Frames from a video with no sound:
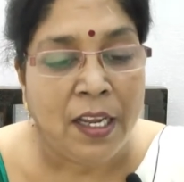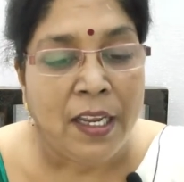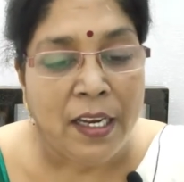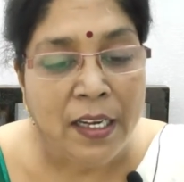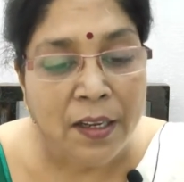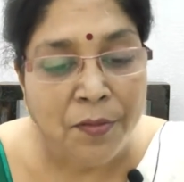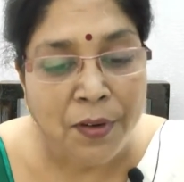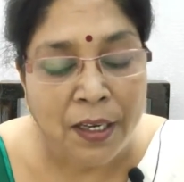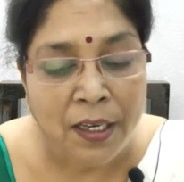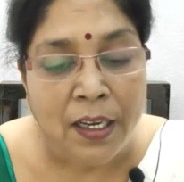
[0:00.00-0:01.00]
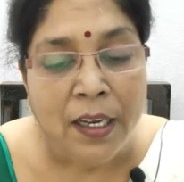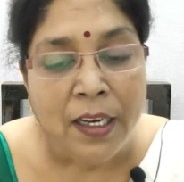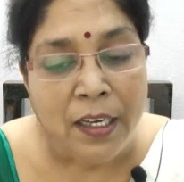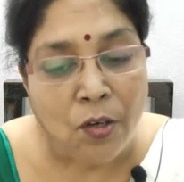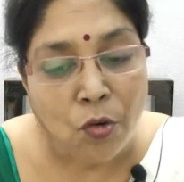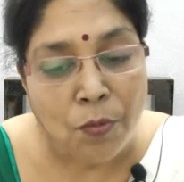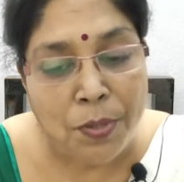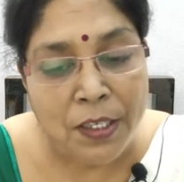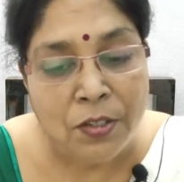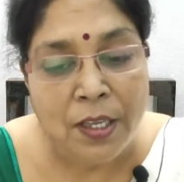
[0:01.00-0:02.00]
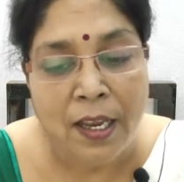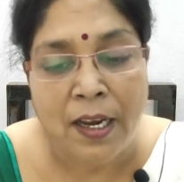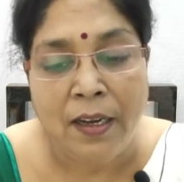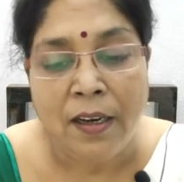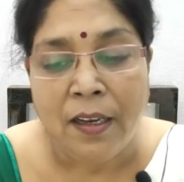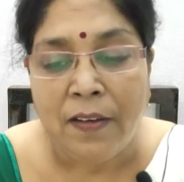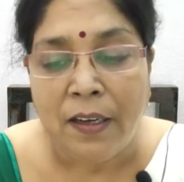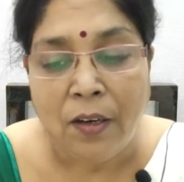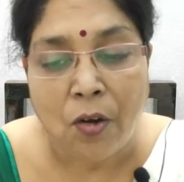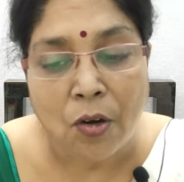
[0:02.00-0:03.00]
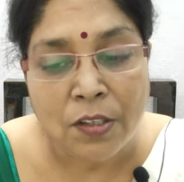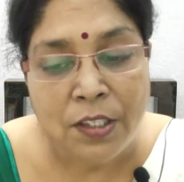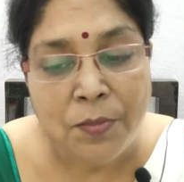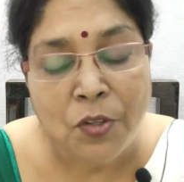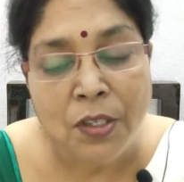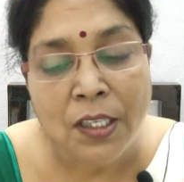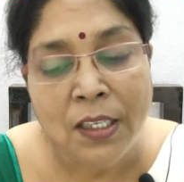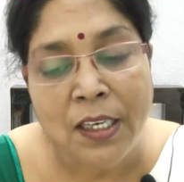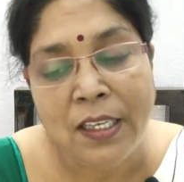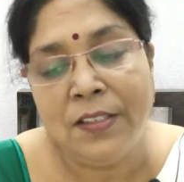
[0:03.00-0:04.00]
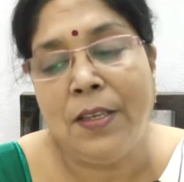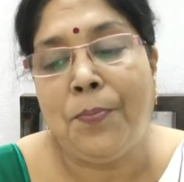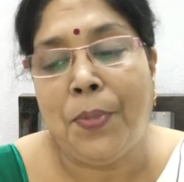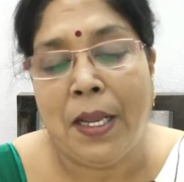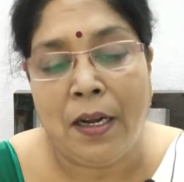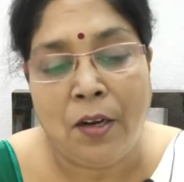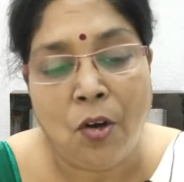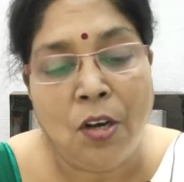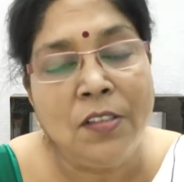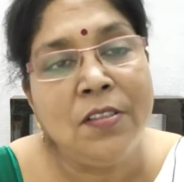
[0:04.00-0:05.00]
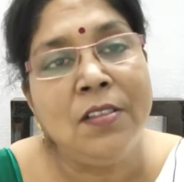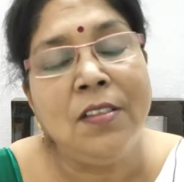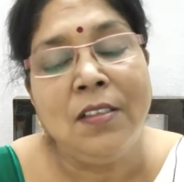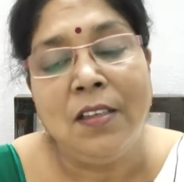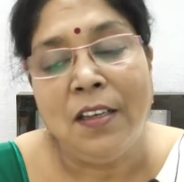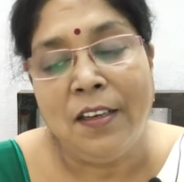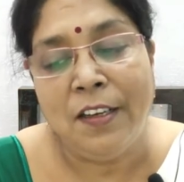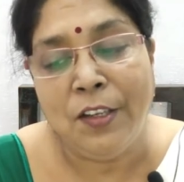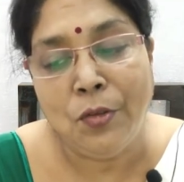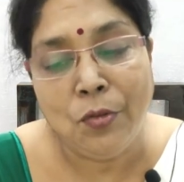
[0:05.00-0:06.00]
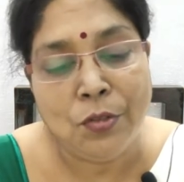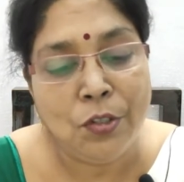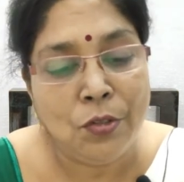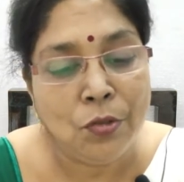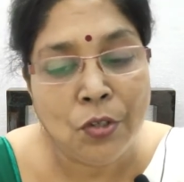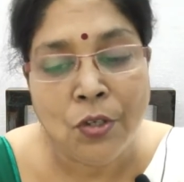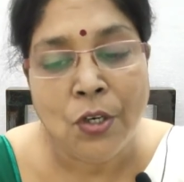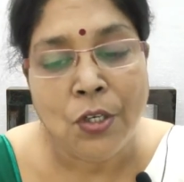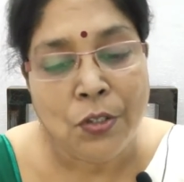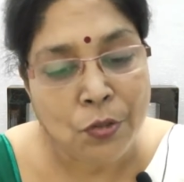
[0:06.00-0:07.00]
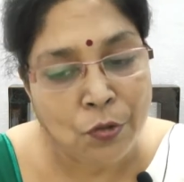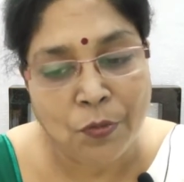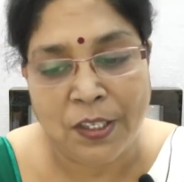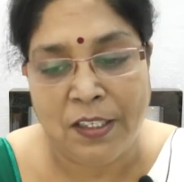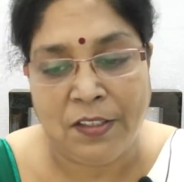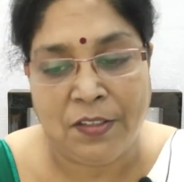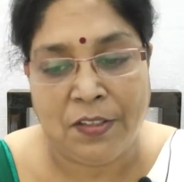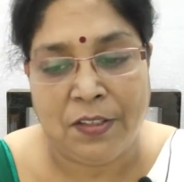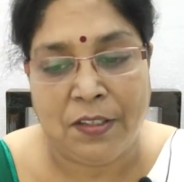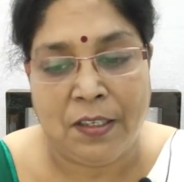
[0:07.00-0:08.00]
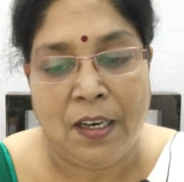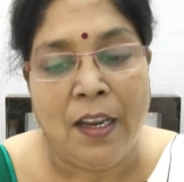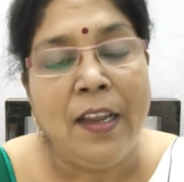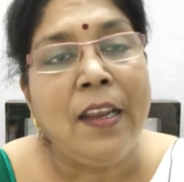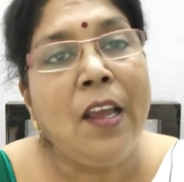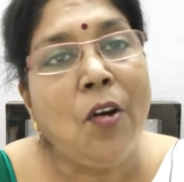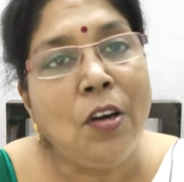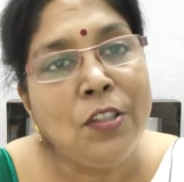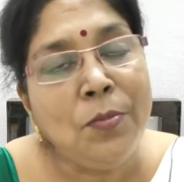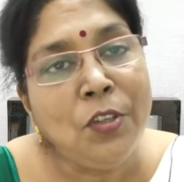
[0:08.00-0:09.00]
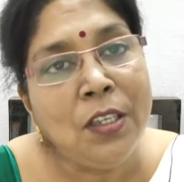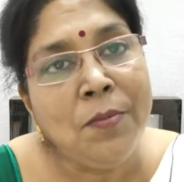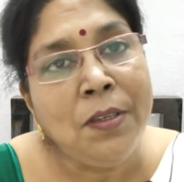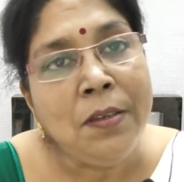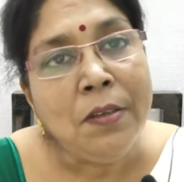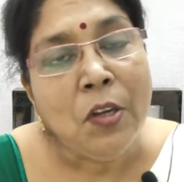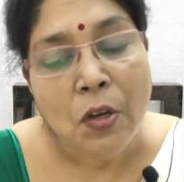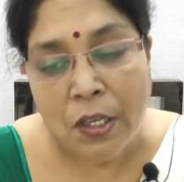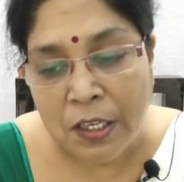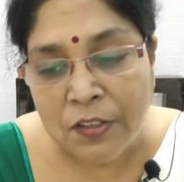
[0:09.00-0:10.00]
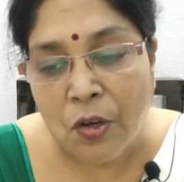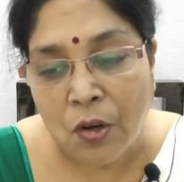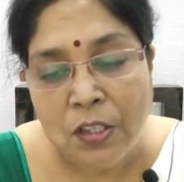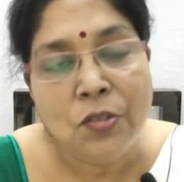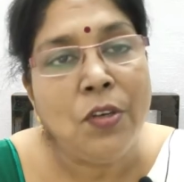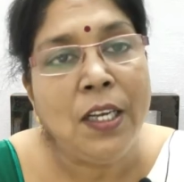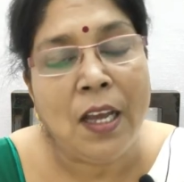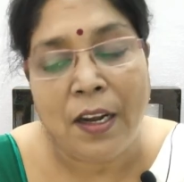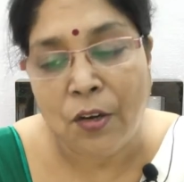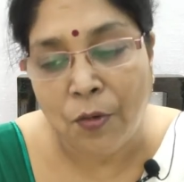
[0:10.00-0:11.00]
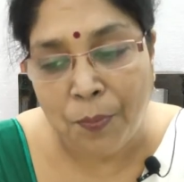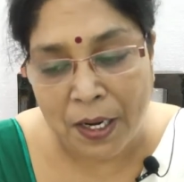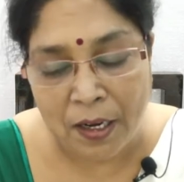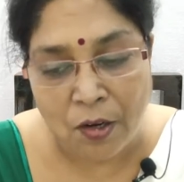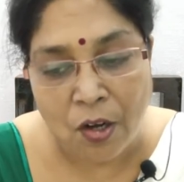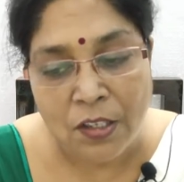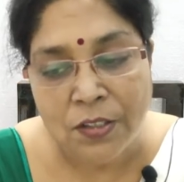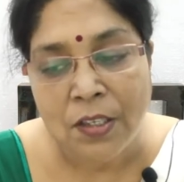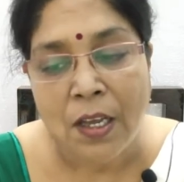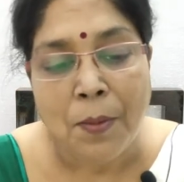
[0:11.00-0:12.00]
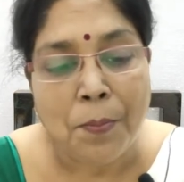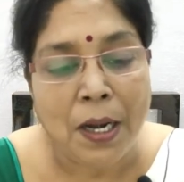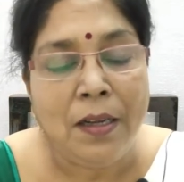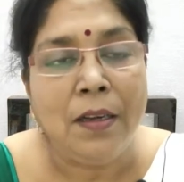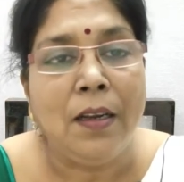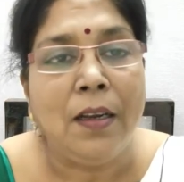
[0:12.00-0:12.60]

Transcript: In a way, it could be said that oxymoron is a paradox reduced to two words. Okay, oxymoron is also a kind of paradox, but